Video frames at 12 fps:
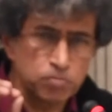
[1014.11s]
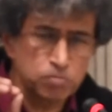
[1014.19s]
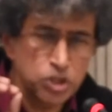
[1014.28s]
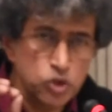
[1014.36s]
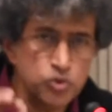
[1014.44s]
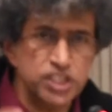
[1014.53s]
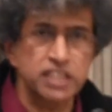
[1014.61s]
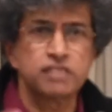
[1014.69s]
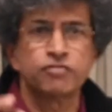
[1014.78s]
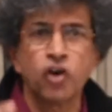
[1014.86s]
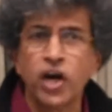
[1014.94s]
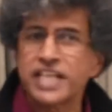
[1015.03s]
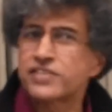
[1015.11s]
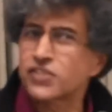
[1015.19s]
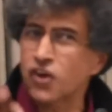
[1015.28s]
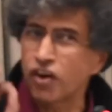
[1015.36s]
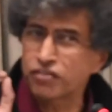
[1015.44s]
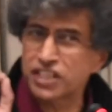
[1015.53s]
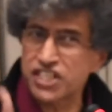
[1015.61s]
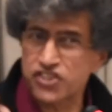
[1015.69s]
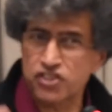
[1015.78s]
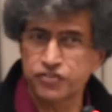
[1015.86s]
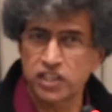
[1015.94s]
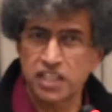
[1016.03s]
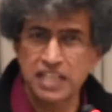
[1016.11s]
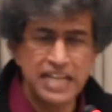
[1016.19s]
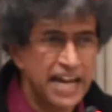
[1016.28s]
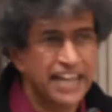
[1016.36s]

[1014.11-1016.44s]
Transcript: muted voice of Christopher